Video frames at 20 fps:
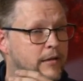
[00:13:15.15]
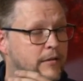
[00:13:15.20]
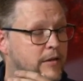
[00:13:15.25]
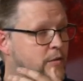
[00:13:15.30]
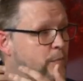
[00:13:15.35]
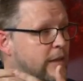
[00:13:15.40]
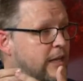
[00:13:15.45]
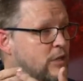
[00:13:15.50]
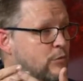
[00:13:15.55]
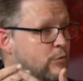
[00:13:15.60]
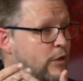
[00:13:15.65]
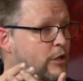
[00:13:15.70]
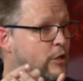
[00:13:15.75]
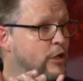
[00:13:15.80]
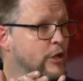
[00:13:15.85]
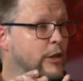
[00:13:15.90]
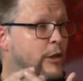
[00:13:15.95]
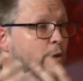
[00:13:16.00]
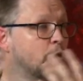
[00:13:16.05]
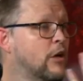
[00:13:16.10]
this place where you
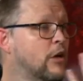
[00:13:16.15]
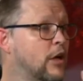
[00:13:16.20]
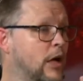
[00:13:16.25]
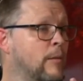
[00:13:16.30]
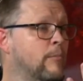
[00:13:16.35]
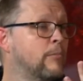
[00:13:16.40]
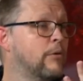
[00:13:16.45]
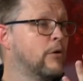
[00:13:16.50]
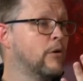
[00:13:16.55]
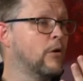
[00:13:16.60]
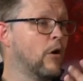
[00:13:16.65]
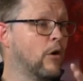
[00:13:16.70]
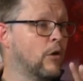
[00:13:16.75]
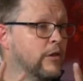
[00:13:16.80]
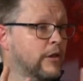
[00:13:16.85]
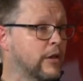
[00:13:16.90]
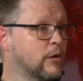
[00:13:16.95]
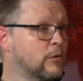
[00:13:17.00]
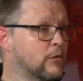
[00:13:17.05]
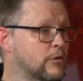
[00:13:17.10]
can look up
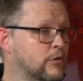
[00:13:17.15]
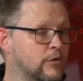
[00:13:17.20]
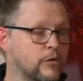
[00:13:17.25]
all the old